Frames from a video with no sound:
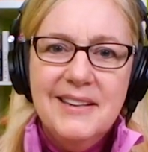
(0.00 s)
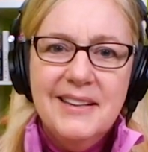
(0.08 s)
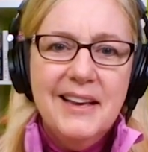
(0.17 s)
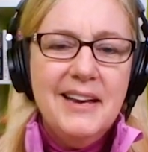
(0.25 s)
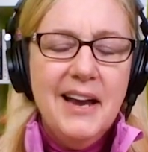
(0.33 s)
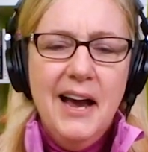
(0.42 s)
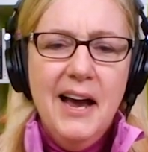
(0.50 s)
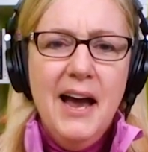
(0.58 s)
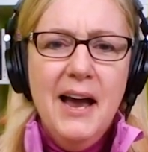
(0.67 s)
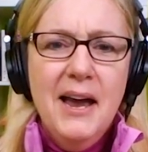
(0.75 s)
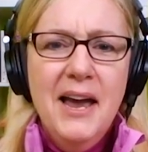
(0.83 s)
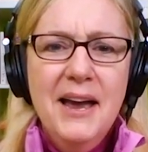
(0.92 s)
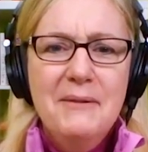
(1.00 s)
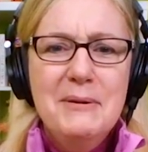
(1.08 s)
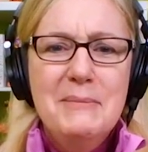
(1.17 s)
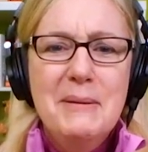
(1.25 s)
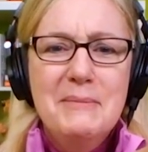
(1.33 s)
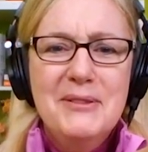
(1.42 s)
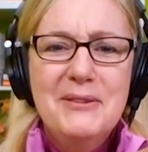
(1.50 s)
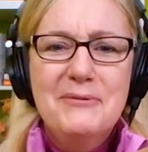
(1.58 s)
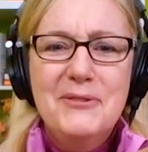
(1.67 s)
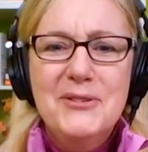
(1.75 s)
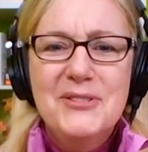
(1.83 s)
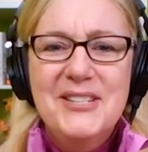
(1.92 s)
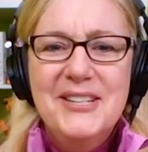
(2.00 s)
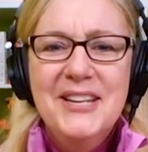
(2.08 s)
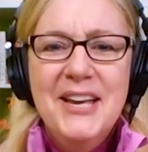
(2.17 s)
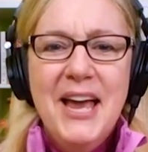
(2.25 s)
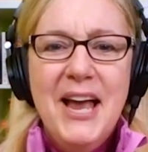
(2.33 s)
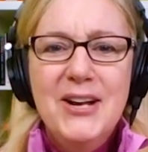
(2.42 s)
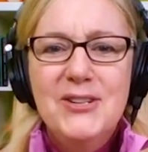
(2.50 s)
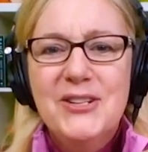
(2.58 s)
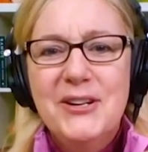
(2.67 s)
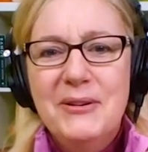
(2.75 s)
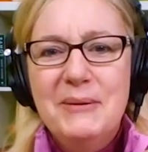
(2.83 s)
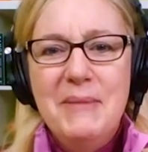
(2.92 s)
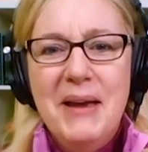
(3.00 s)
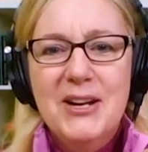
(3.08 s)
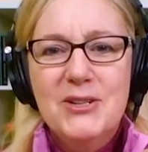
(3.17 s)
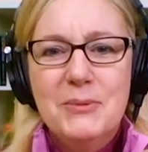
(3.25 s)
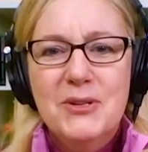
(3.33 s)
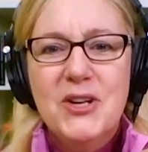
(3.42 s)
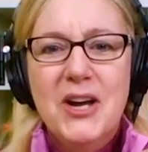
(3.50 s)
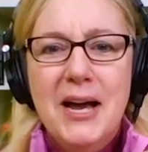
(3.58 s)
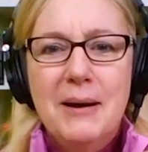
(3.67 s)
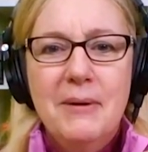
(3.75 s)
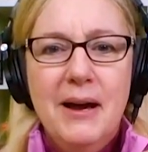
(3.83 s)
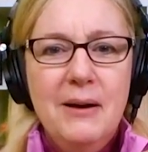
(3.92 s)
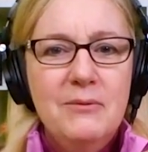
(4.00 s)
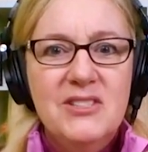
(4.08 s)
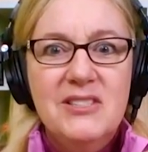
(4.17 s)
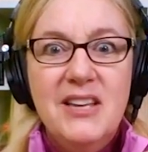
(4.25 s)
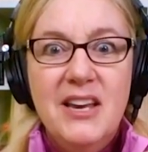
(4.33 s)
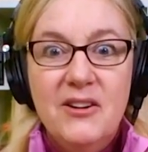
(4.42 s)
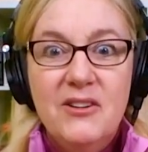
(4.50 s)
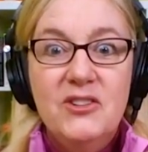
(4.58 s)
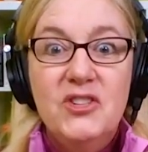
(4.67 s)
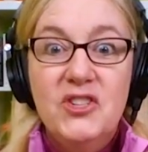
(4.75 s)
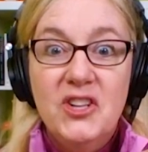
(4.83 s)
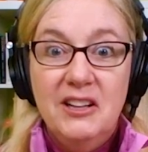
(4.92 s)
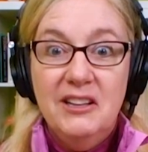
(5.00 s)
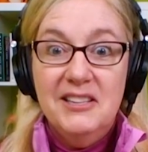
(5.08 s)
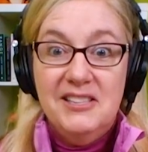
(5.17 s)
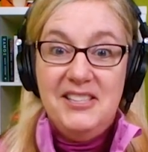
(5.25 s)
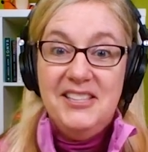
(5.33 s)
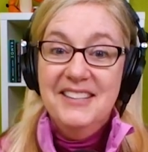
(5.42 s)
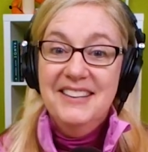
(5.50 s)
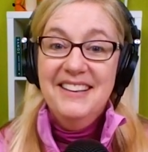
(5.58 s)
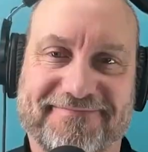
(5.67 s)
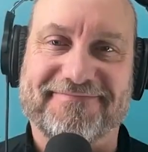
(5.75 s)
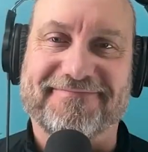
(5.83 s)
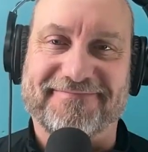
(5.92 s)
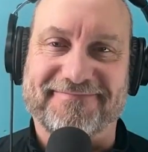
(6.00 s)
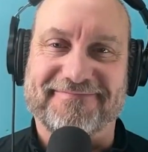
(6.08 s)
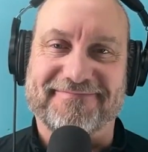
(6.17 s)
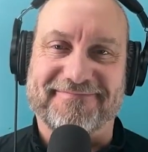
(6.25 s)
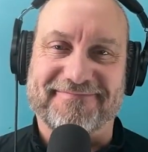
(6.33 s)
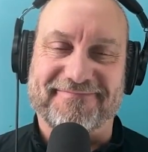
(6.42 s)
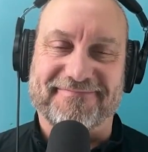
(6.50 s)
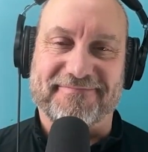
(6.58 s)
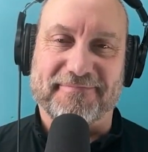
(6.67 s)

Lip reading: Like I remember the first engineering management job, I was scared shitless. And